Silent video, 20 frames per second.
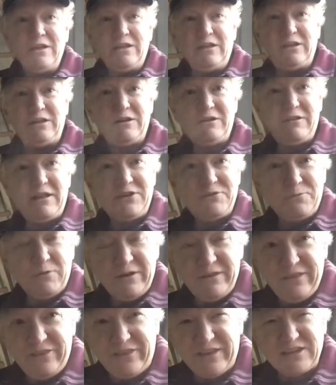You know, that's one
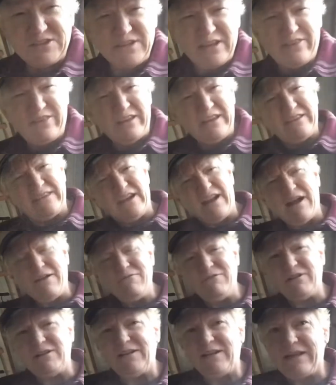of the things I think that I
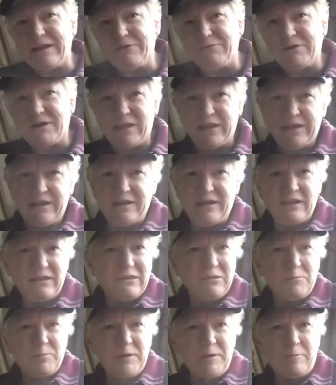really like when I
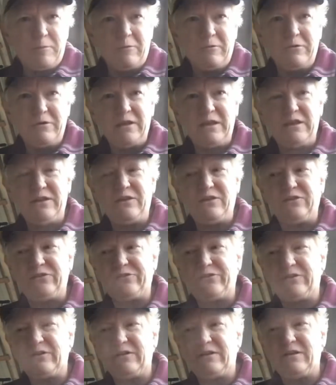connect to people
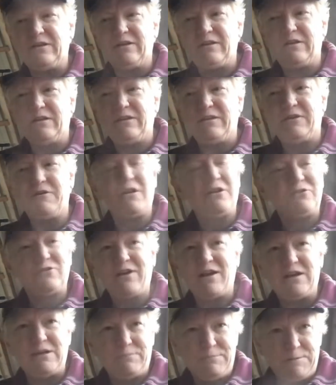is they're not
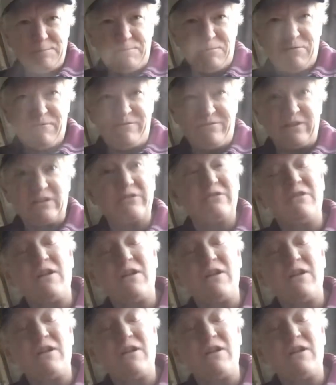trying to be perfect.